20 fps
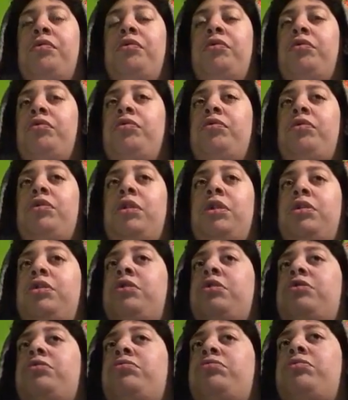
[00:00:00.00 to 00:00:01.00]
or
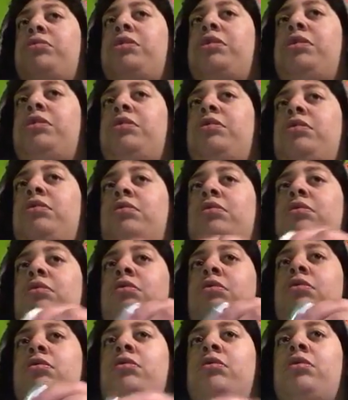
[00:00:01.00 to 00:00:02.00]
next week,
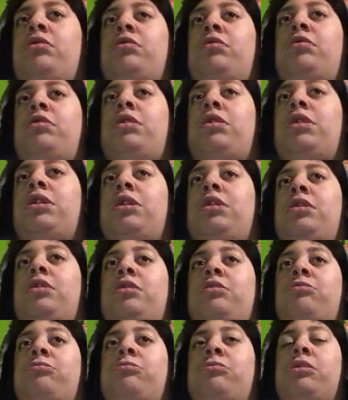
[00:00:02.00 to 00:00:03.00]
or
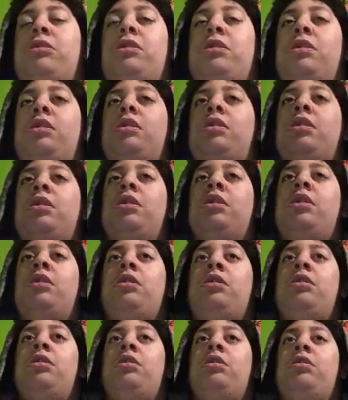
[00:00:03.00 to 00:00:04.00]
next month,
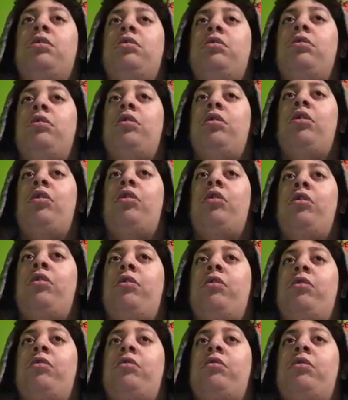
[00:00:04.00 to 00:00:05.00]

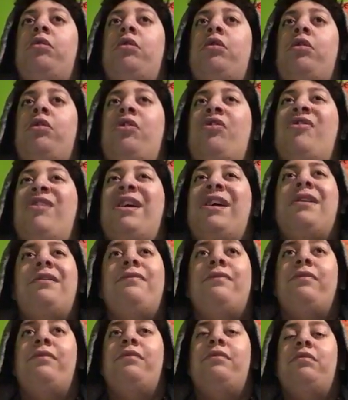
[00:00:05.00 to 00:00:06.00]
or
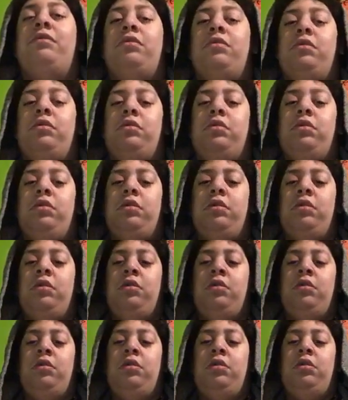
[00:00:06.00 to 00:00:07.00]
whatever,
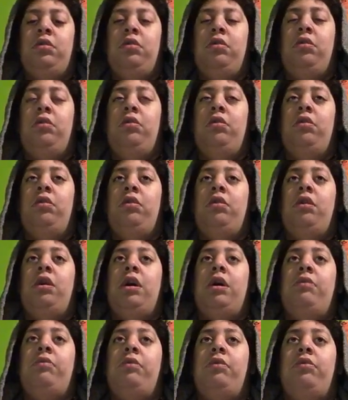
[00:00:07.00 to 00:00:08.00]
or if
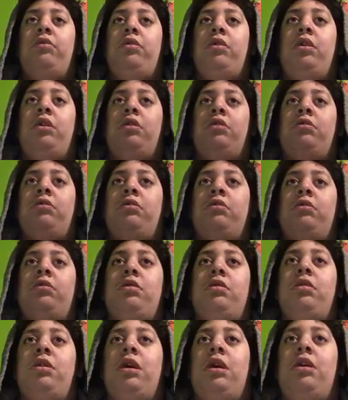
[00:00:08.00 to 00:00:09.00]
I will know
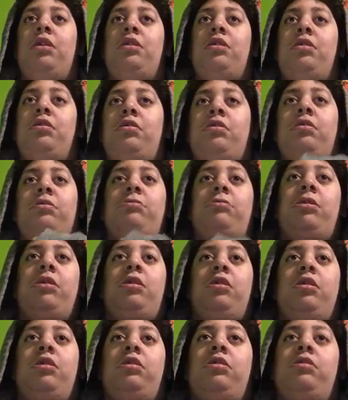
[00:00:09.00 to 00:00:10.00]
that he's in
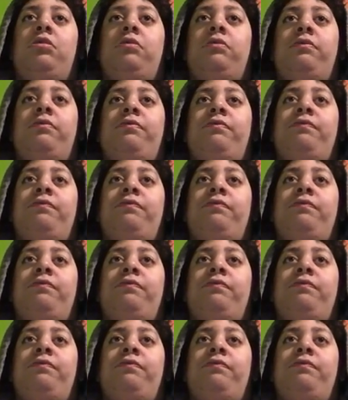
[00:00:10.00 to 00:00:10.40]
my heart.